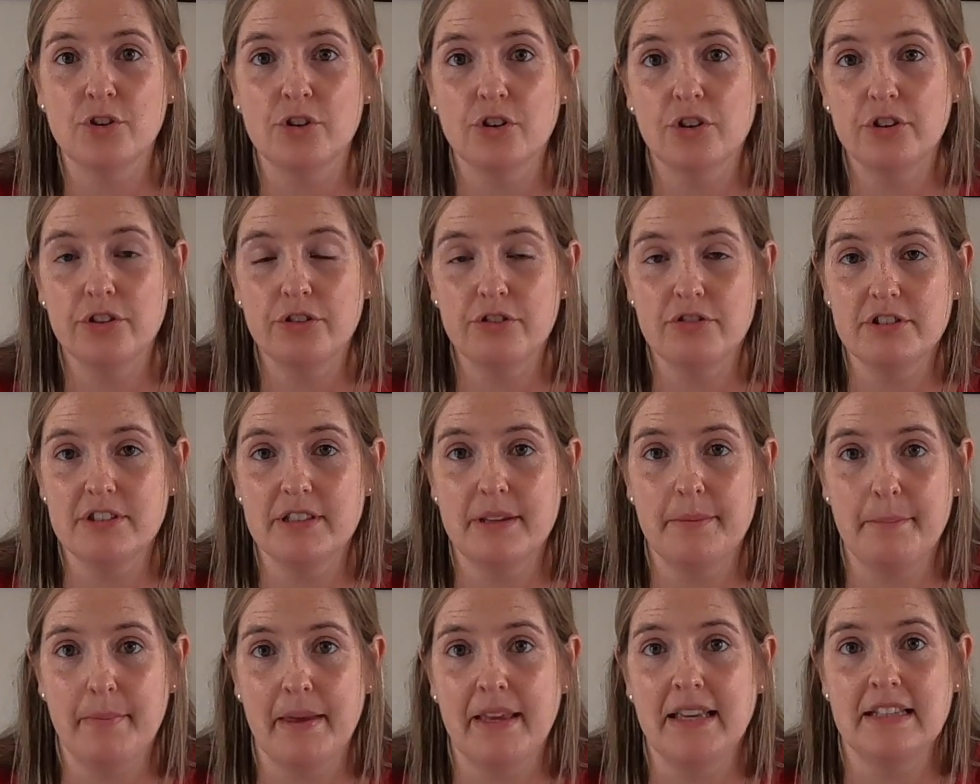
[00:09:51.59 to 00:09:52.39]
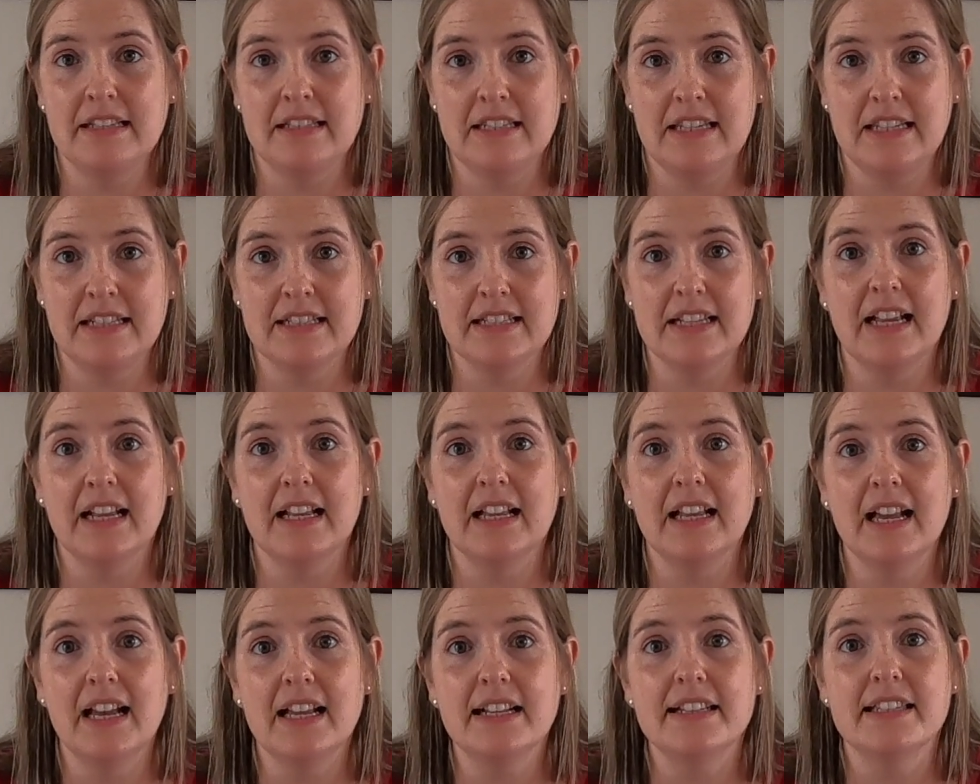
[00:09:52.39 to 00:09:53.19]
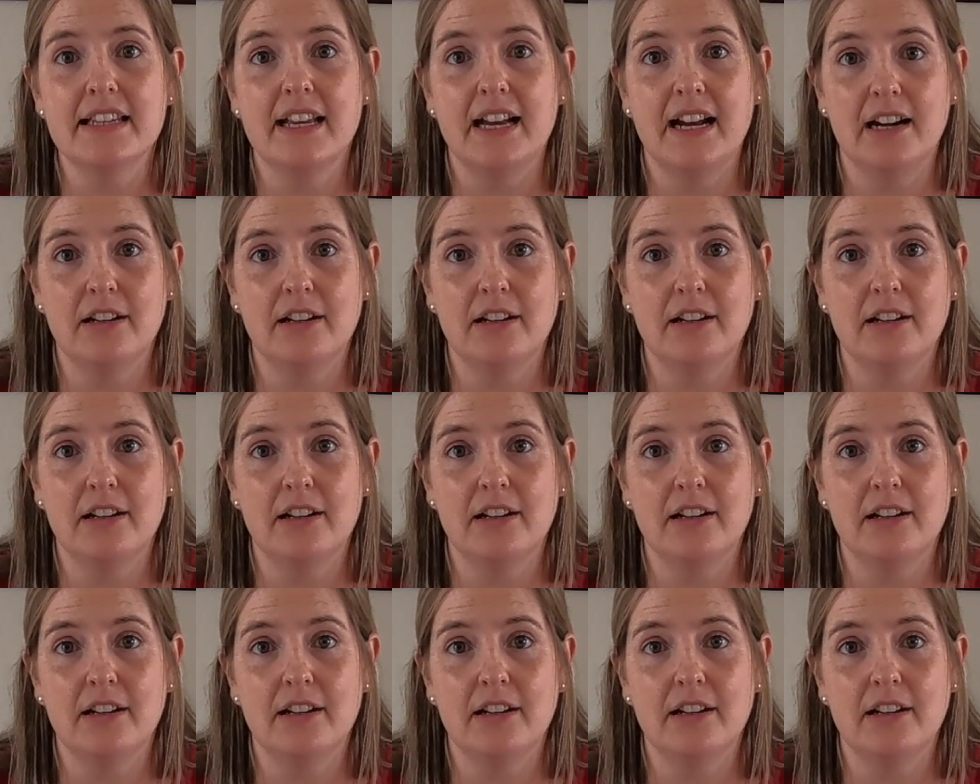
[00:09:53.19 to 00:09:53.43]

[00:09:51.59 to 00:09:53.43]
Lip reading: go through some magazines and cut